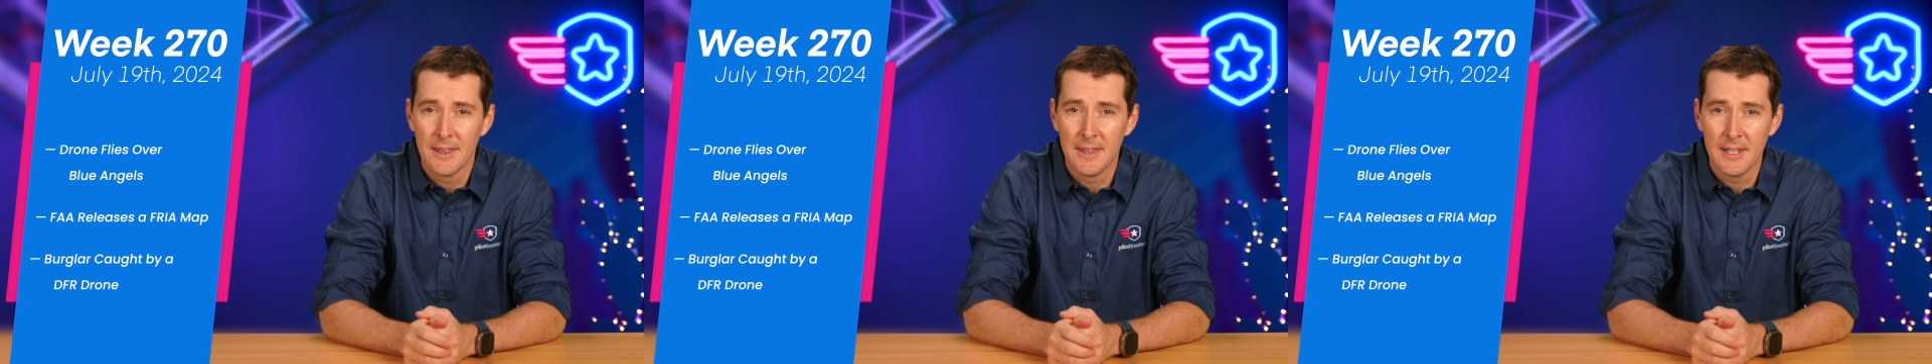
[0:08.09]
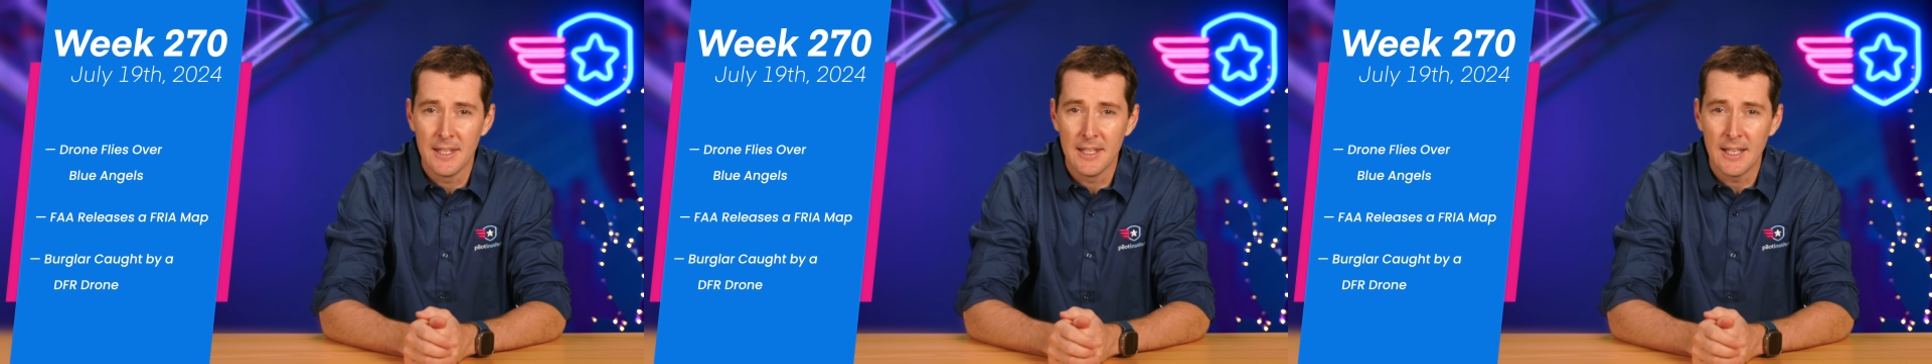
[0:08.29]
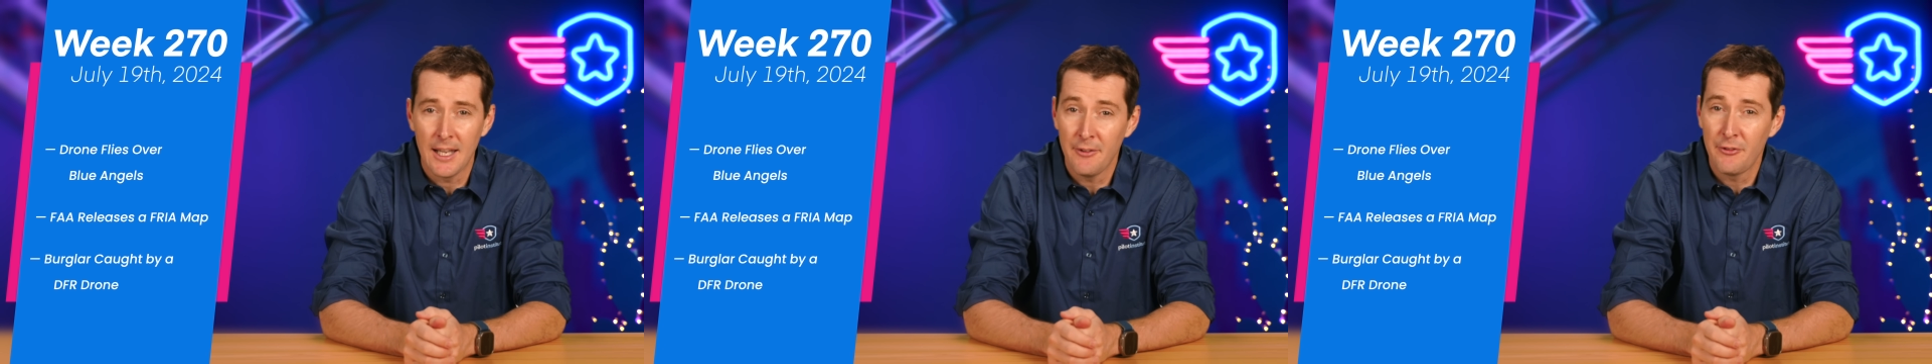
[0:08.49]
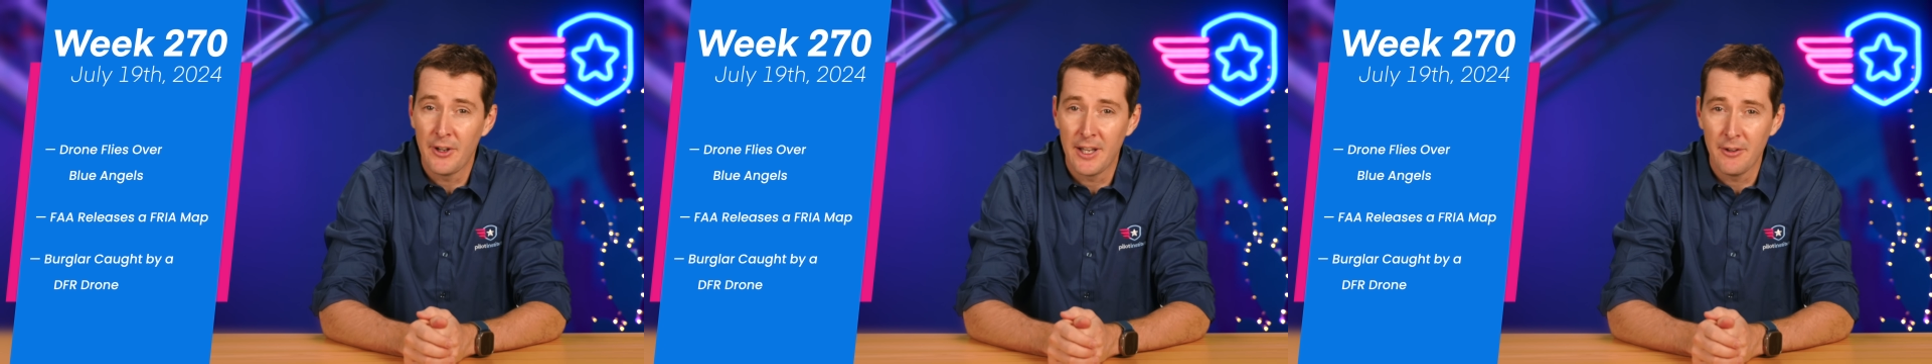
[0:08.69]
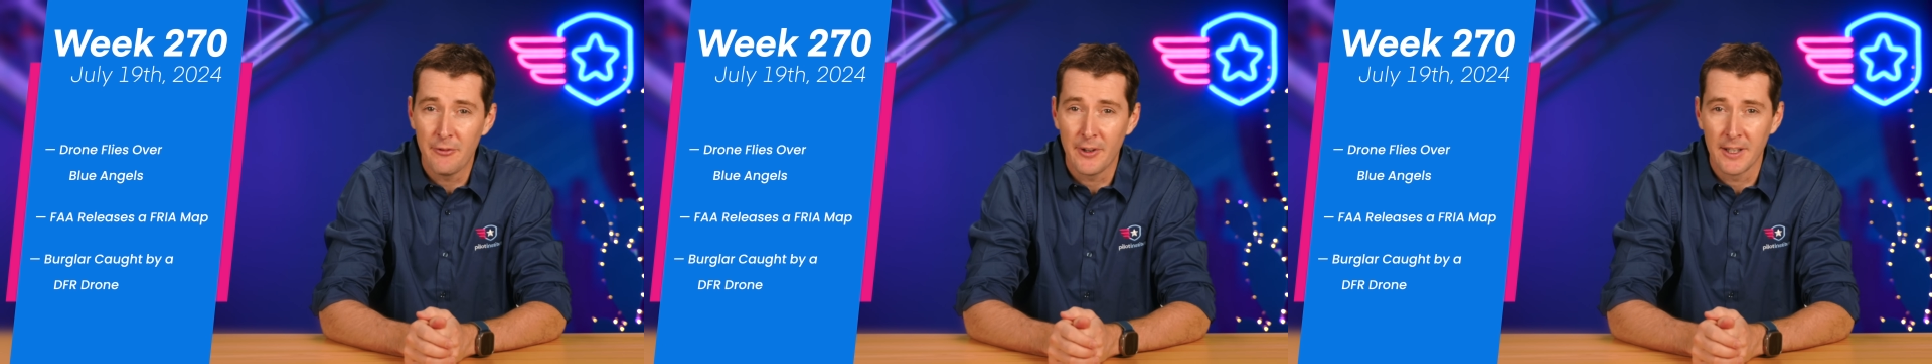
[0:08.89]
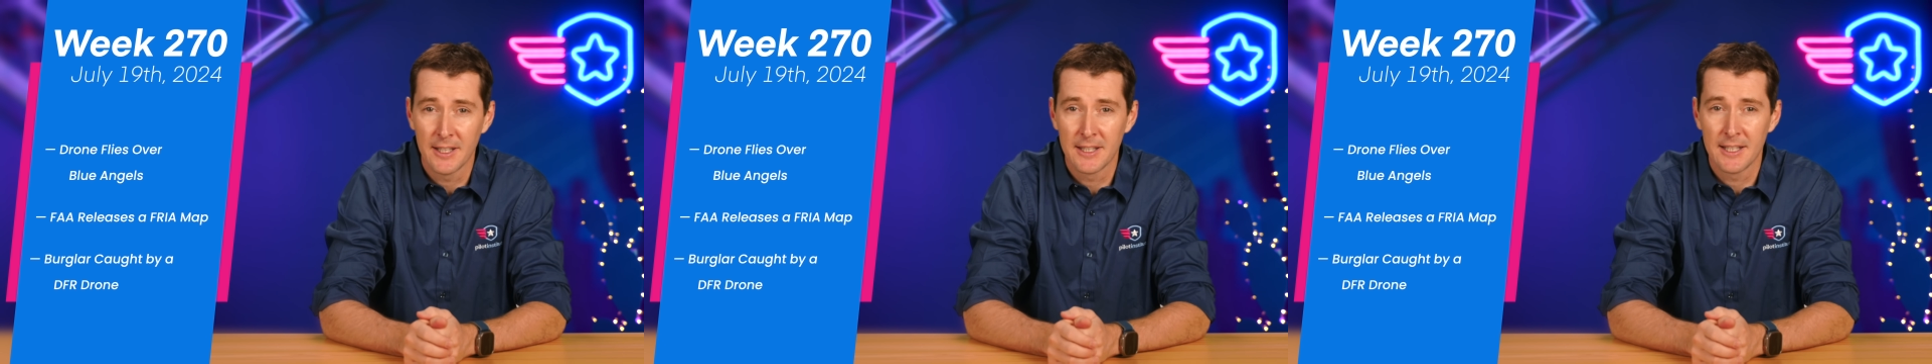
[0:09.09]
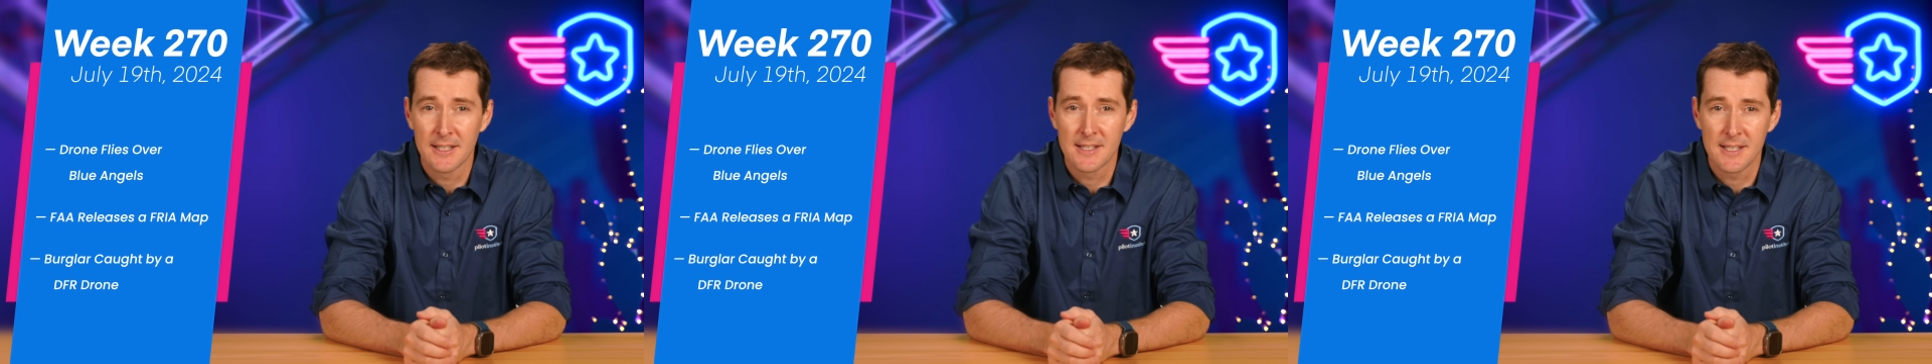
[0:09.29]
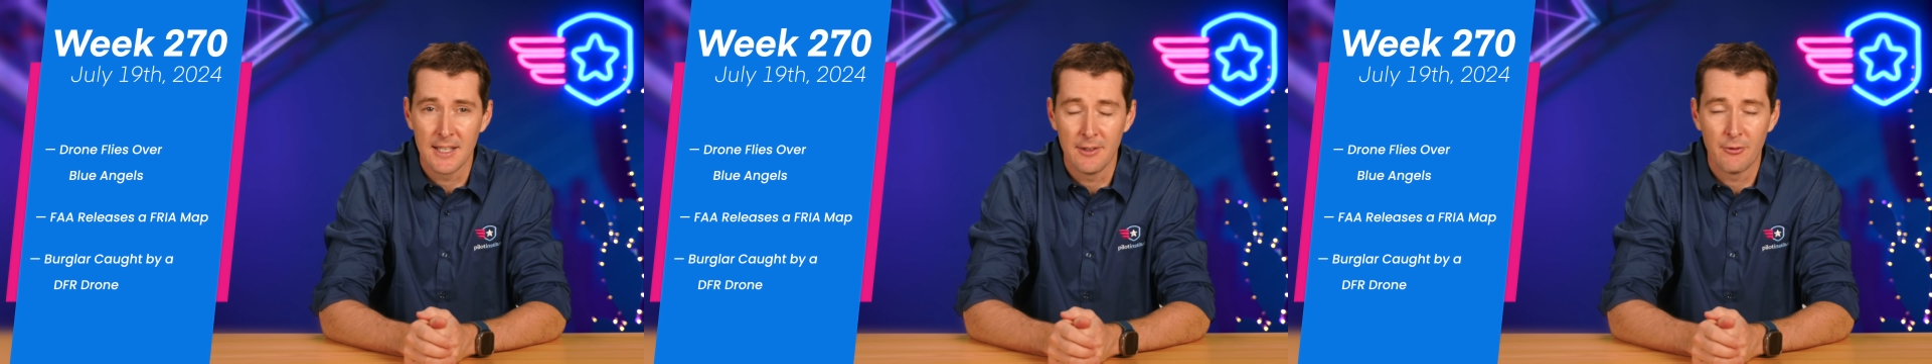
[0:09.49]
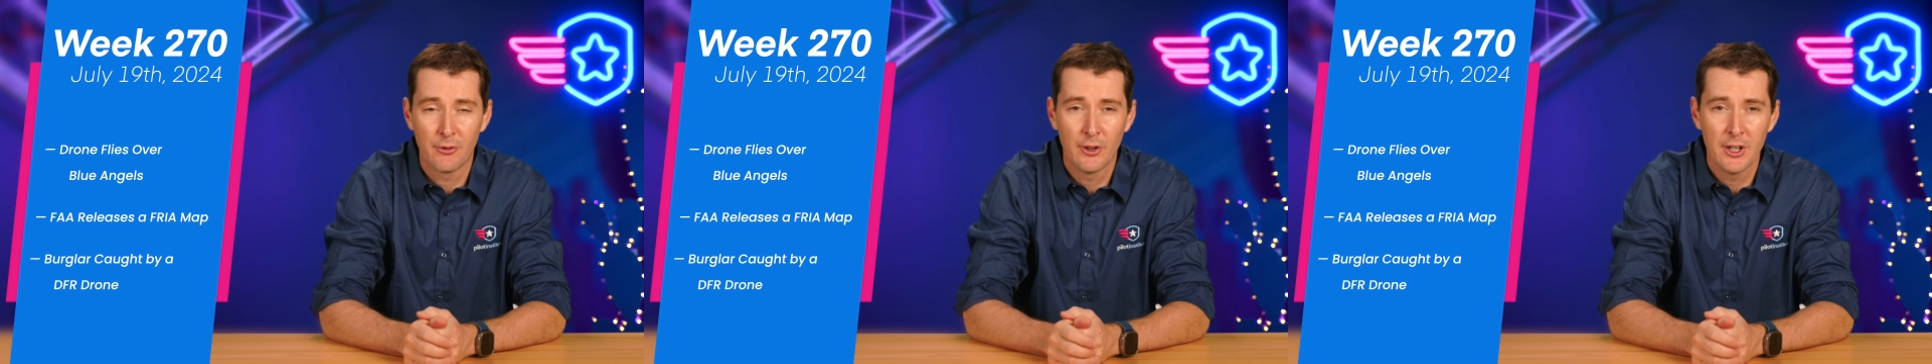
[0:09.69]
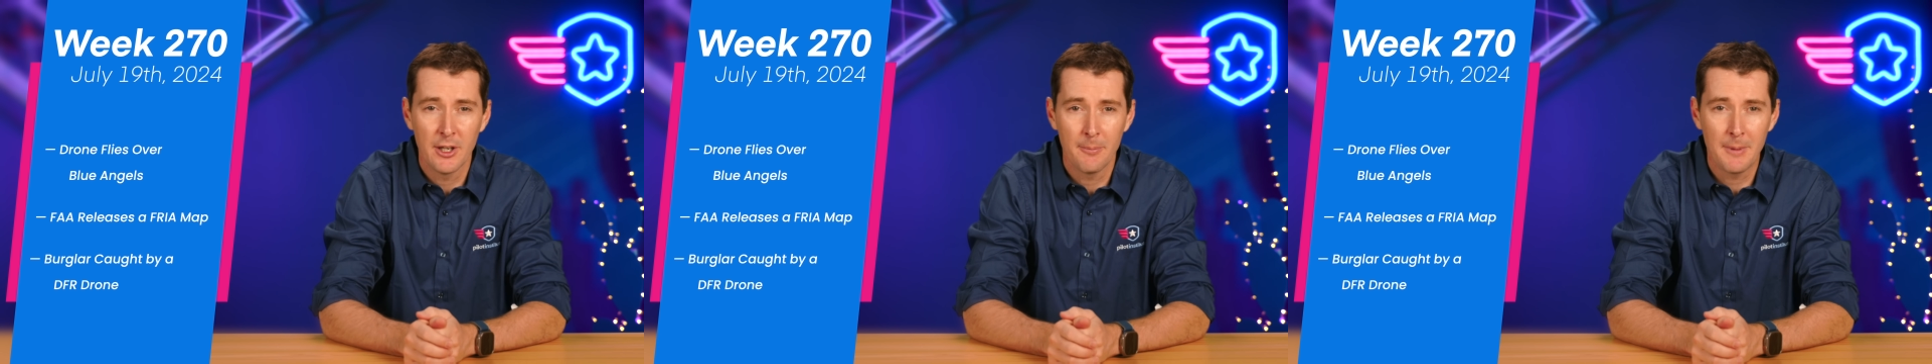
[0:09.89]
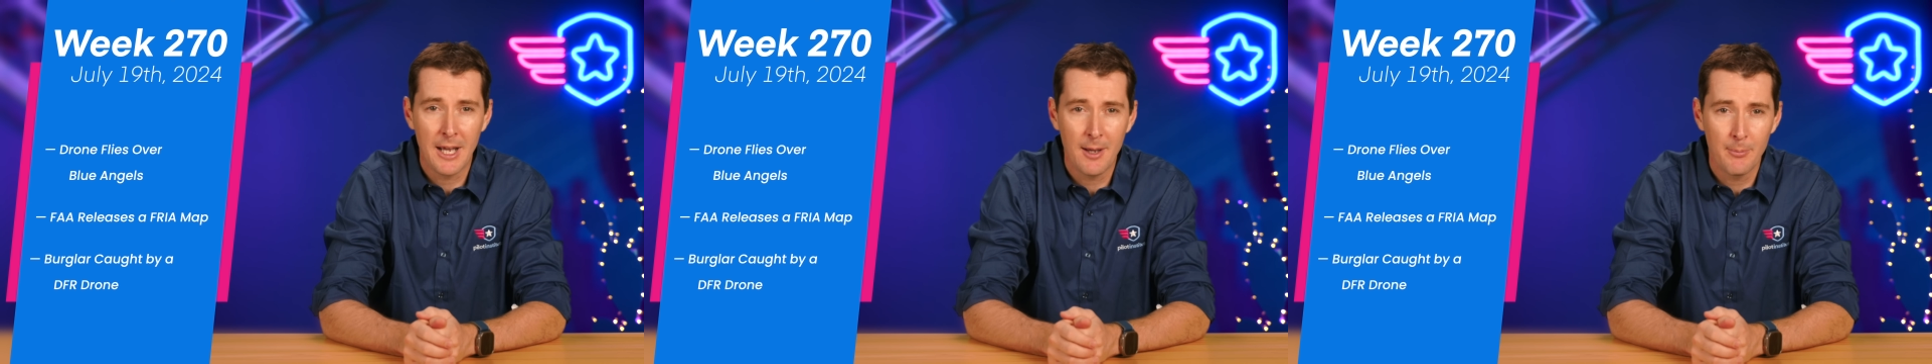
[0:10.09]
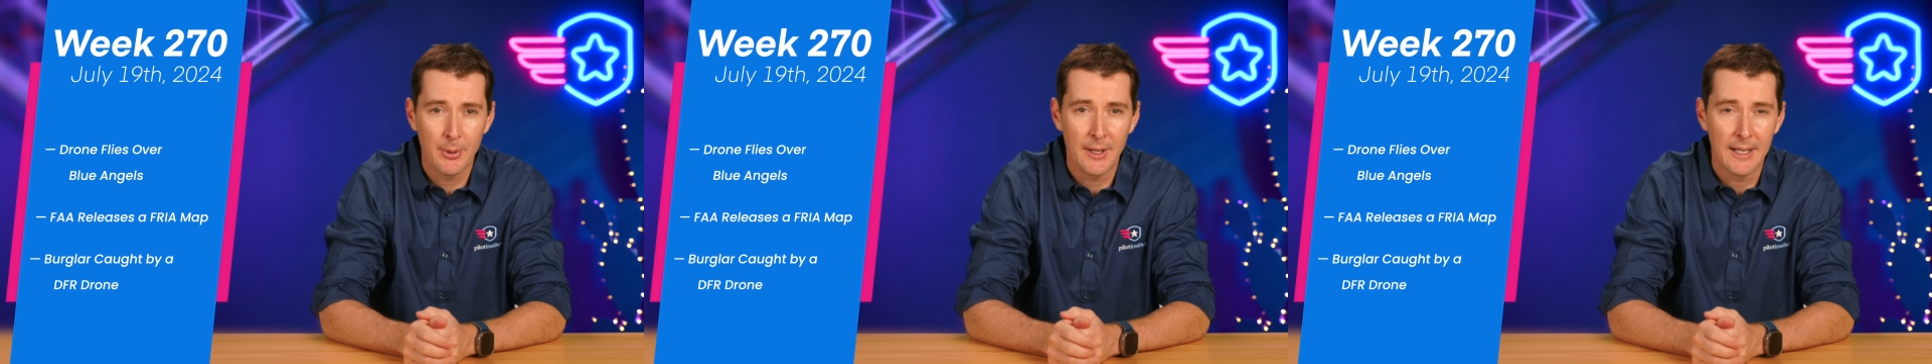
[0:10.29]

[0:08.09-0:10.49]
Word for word: The FAA finally gets a FRIA map,